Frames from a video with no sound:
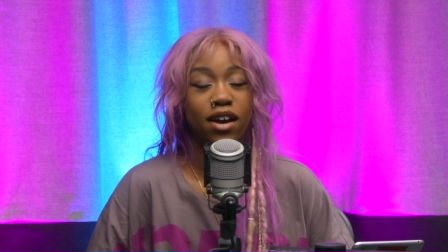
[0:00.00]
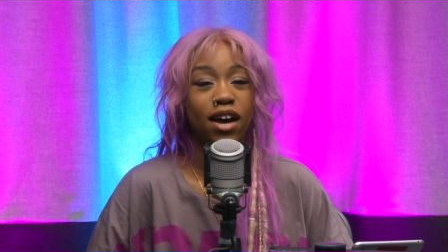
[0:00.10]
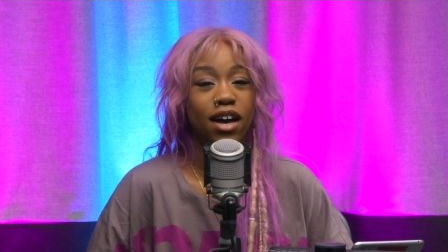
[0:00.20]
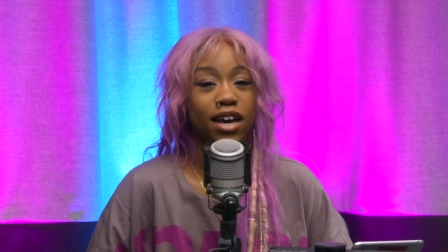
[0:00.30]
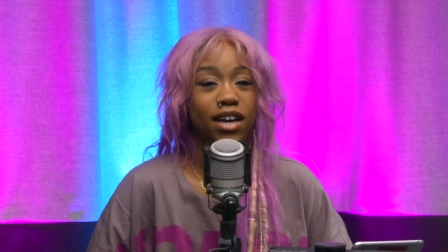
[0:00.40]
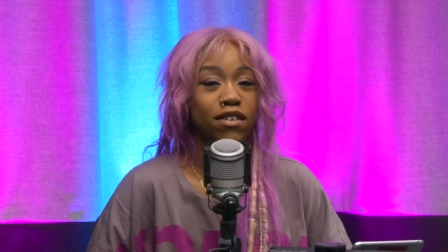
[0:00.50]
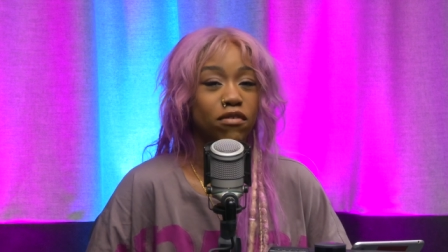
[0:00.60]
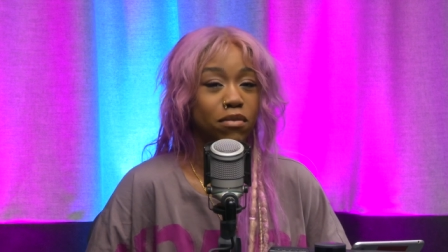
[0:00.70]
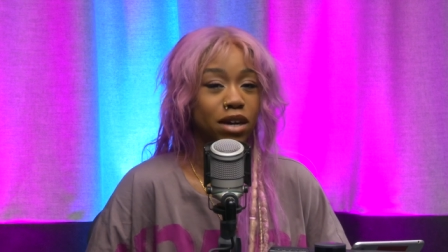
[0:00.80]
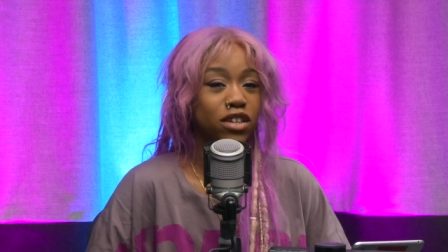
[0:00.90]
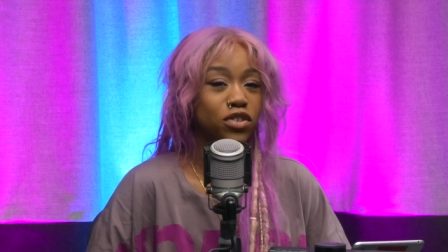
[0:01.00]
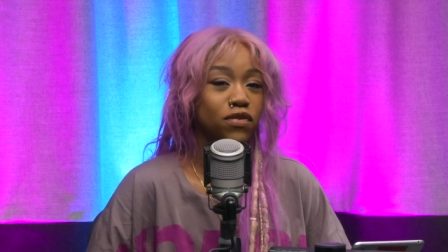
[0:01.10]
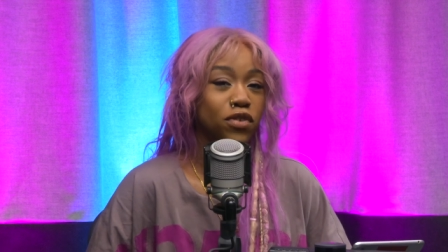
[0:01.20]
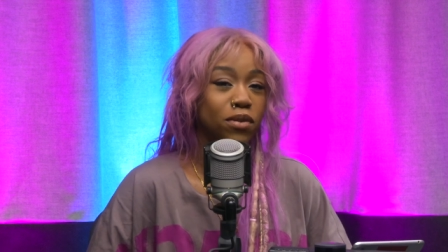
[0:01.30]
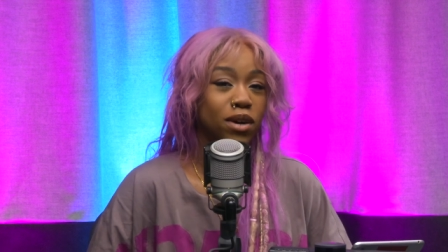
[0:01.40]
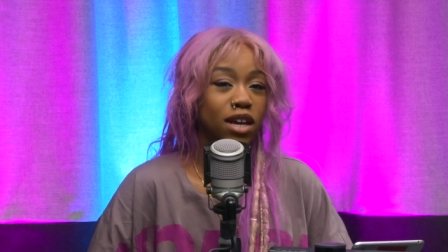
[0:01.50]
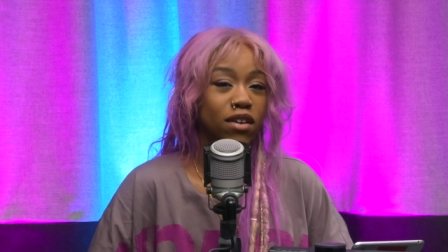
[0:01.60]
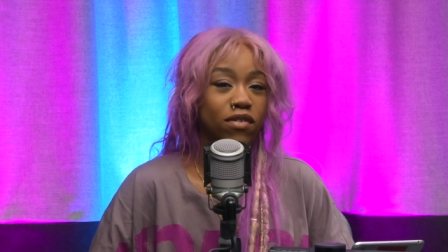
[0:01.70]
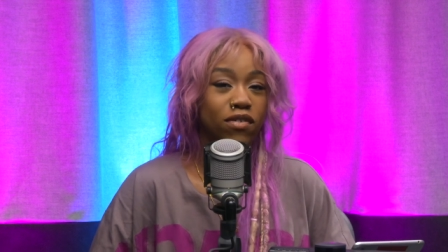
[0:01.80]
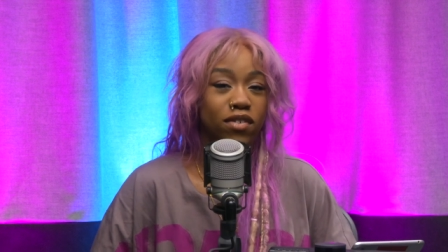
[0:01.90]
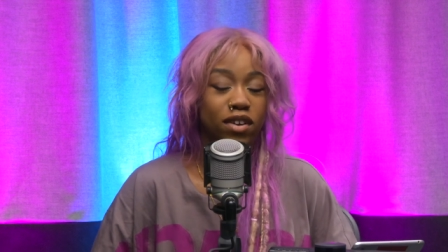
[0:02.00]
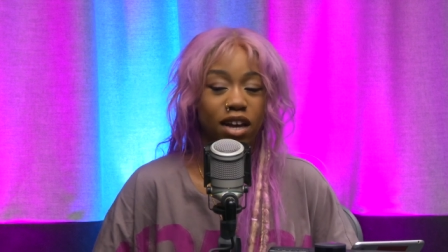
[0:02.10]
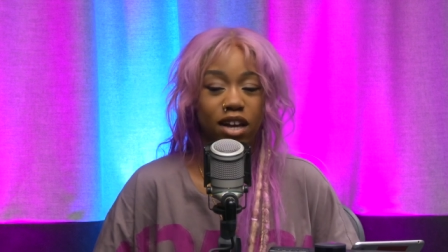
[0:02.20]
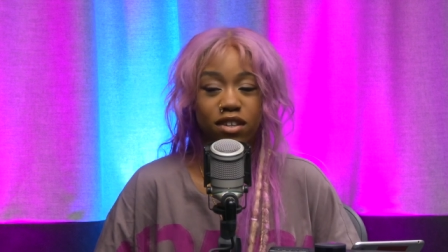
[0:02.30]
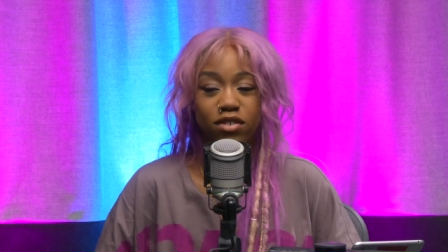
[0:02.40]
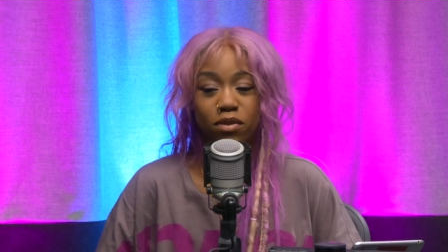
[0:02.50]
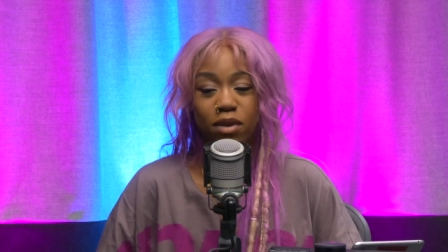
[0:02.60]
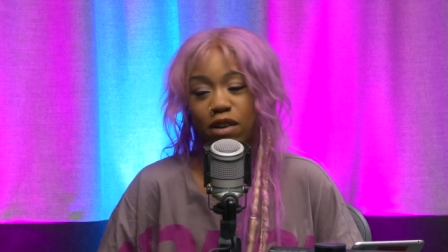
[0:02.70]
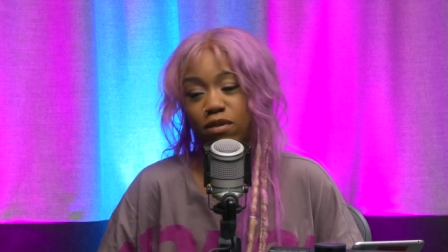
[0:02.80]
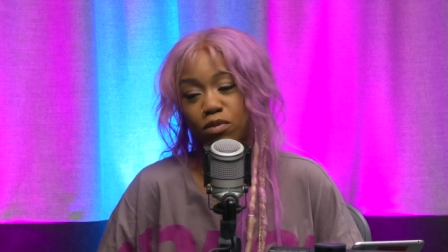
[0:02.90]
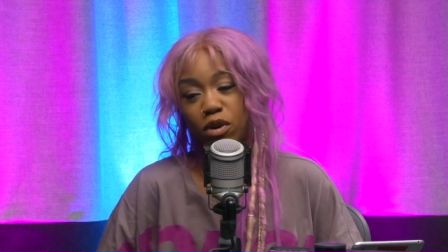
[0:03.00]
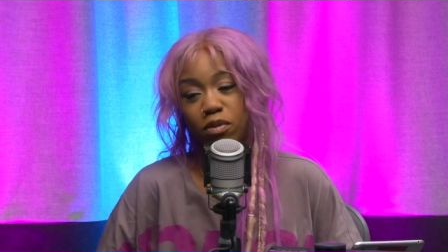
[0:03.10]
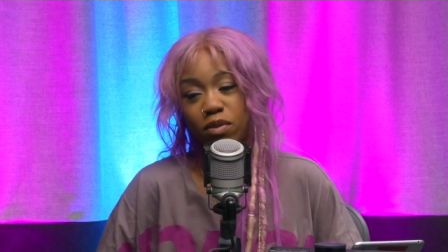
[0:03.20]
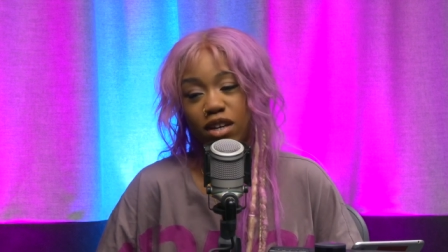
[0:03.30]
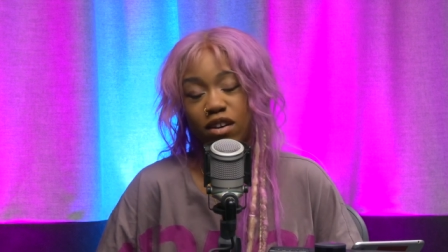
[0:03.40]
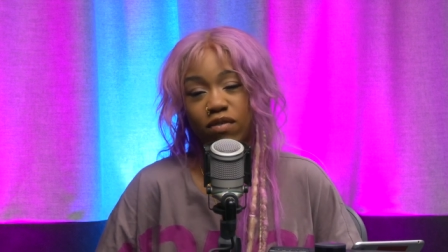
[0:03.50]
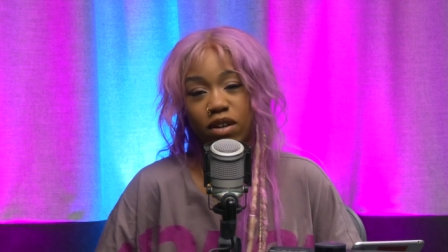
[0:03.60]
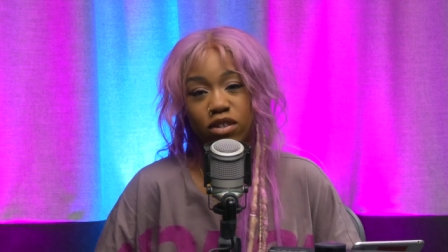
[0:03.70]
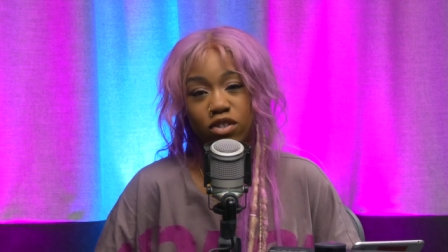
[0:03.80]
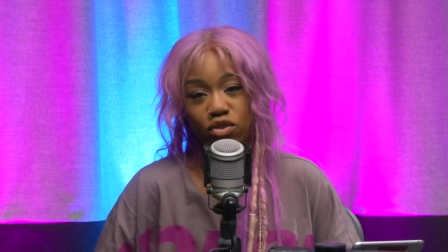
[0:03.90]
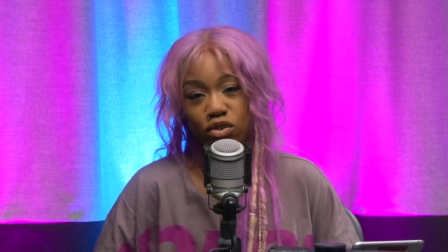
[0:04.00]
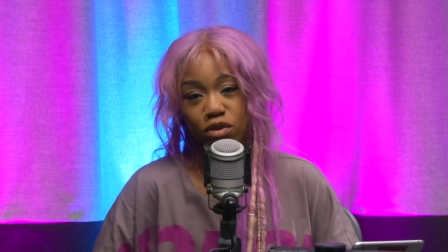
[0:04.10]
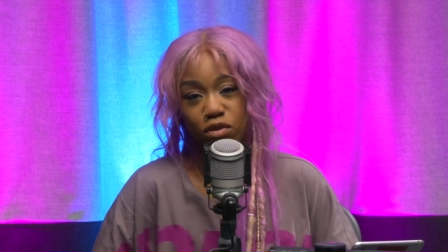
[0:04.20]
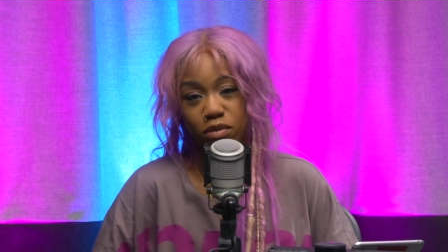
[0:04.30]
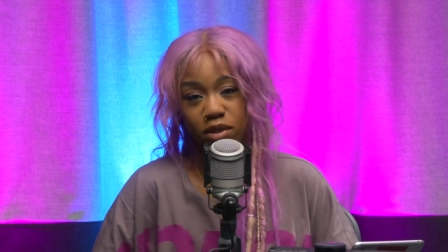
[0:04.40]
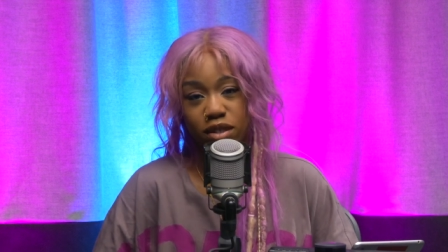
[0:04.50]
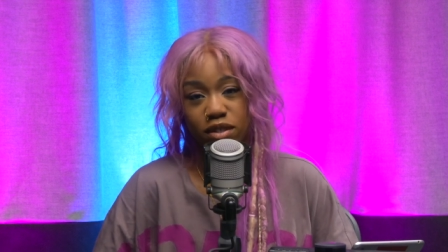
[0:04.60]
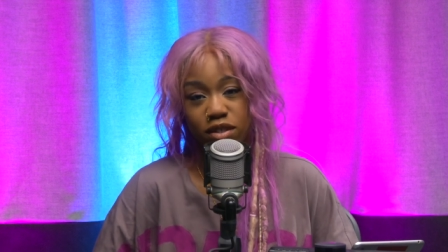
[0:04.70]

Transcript: I remind you of your wife, and your wife was probably a very strong woman.